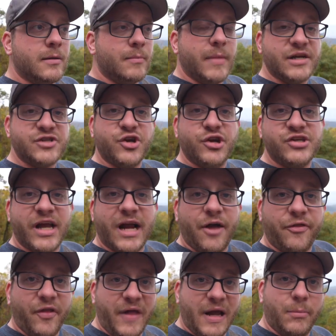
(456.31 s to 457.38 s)
Make sure you check
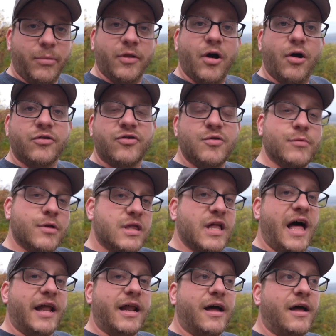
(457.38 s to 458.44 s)
out the link below to
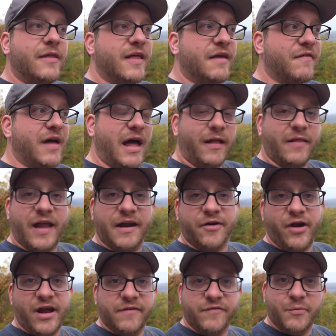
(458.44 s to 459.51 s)
Muzata. They've got a lot of
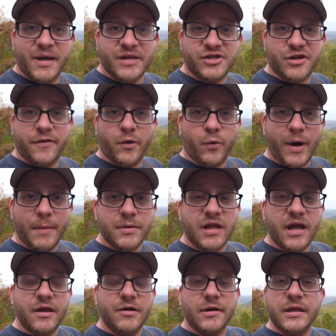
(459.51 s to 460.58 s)
great information on their
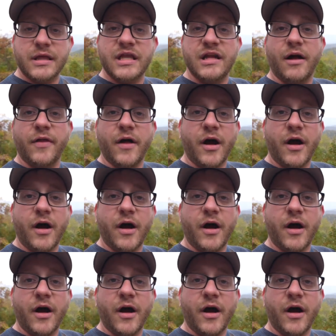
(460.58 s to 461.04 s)
website. You can see all the